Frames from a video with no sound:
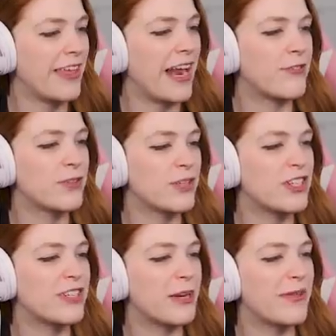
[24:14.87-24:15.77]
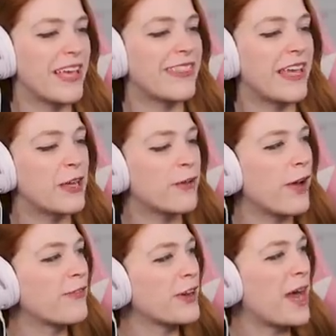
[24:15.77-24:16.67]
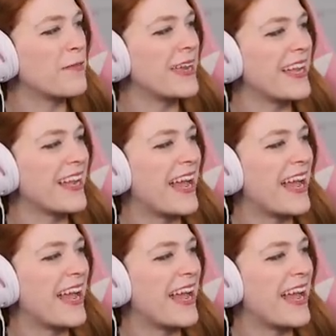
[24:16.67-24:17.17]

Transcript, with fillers: And then afterwards, she's gonna be like, thank you all for coming.